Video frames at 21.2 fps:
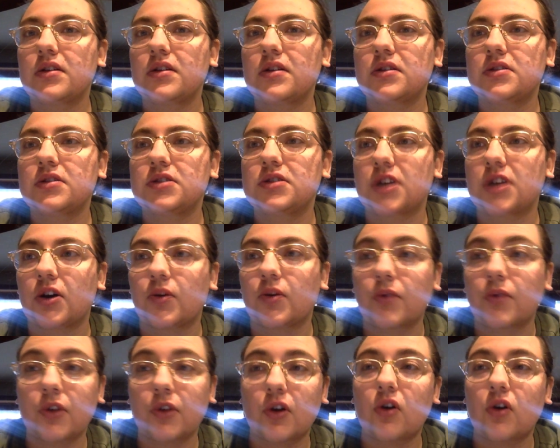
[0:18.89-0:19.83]
So,
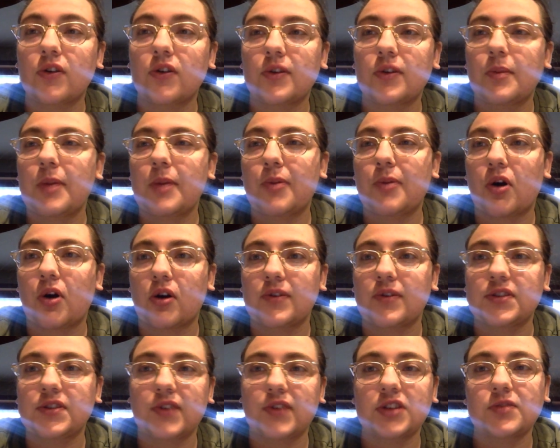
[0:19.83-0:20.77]
the goal of the Maple
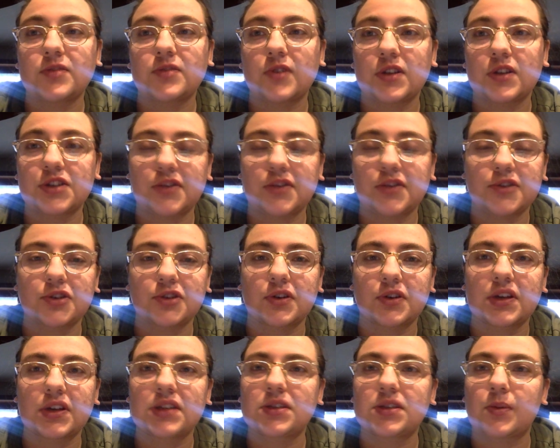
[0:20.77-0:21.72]
Harvest Festival at Shavers
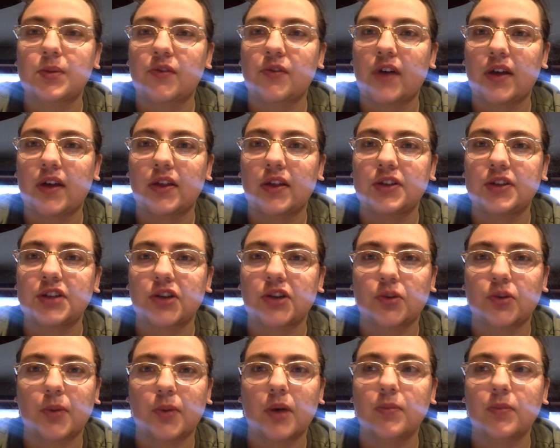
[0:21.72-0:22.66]
Creek is to provide the
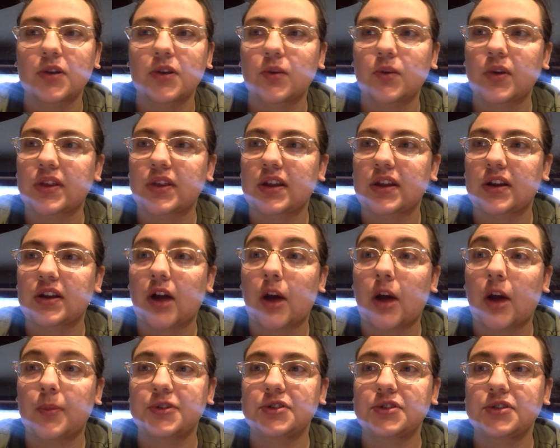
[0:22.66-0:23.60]
general public with an
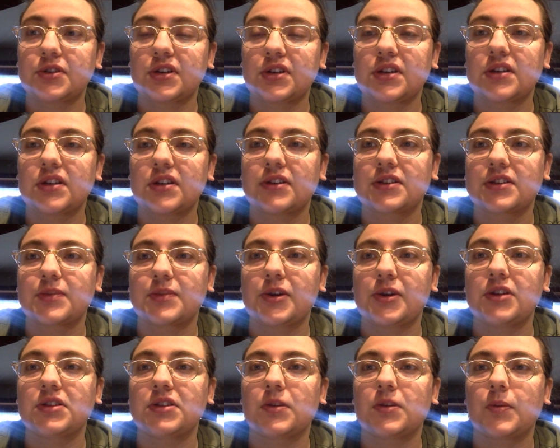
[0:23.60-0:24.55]
opportunity to
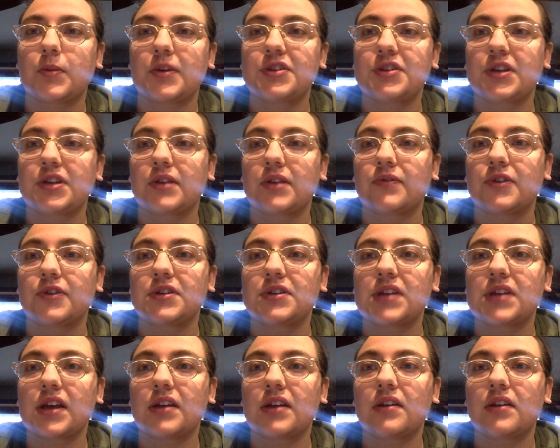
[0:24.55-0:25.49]
experience and appreciate
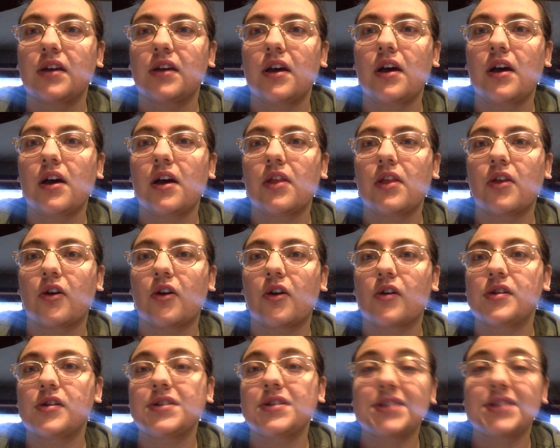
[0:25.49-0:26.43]
firsthand the
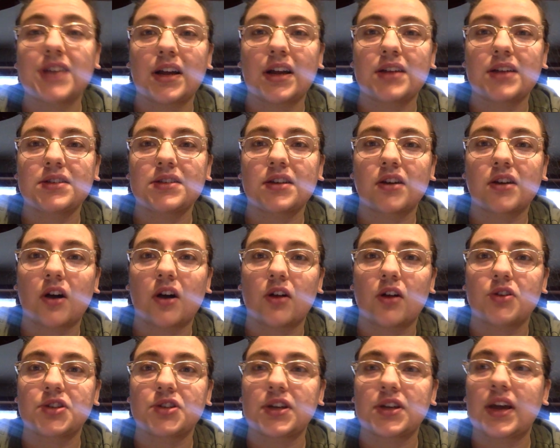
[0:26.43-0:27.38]
art, science,
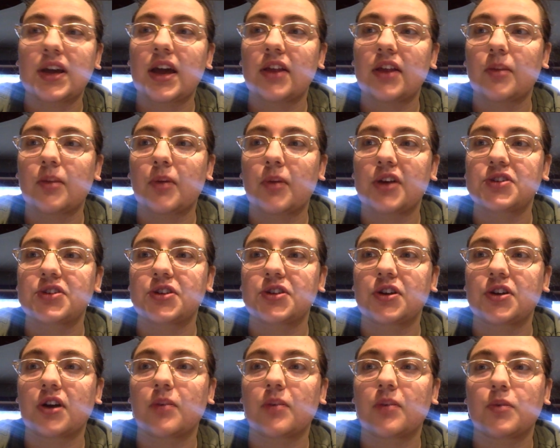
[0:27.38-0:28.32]
ecology, and the pleasure
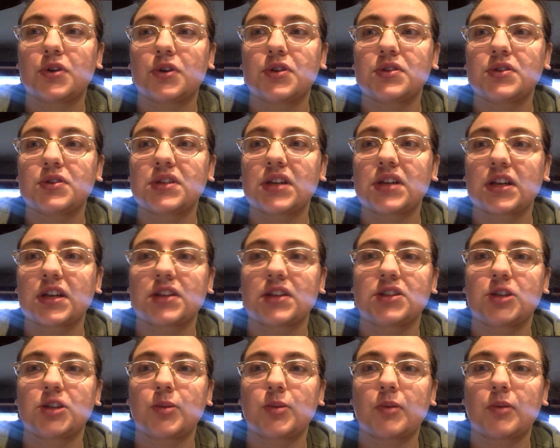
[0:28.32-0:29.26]
of producing and
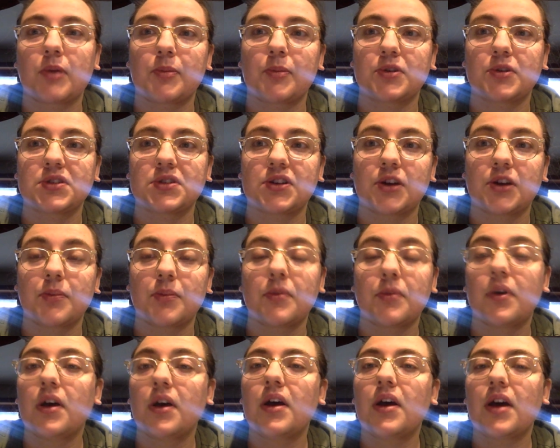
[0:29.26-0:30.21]
consuming maple syrup
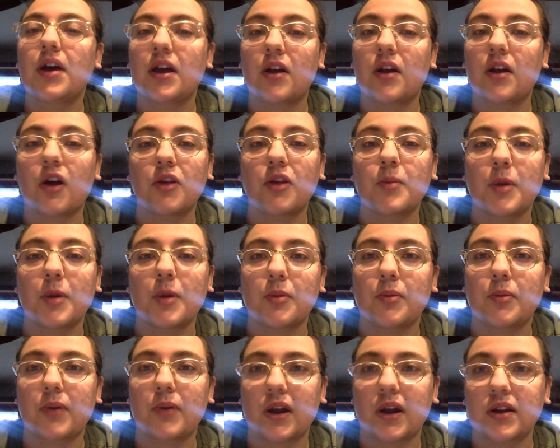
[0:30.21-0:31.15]
and other maple
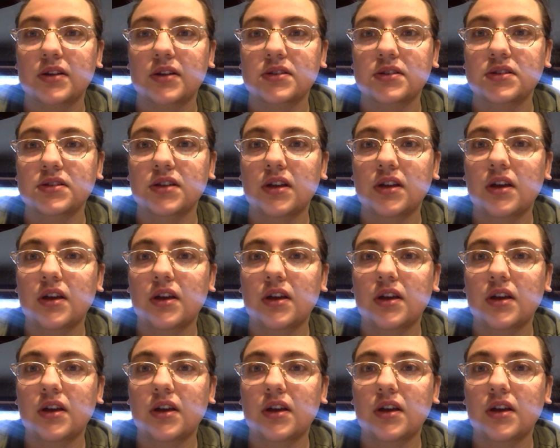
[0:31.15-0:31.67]
products.